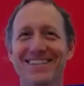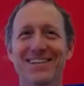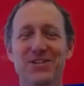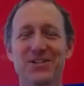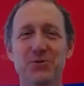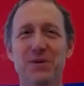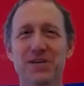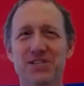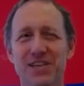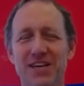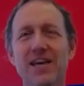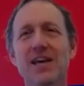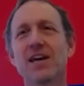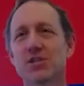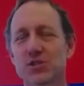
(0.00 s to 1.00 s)
did you miss
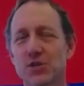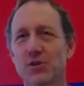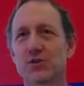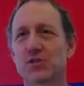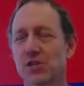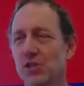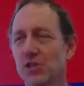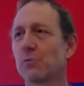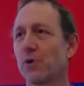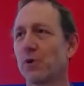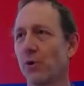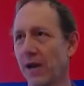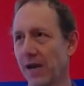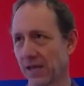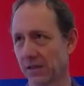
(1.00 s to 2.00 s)
it? So there's a little
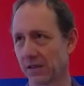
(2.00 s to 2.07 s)
poetic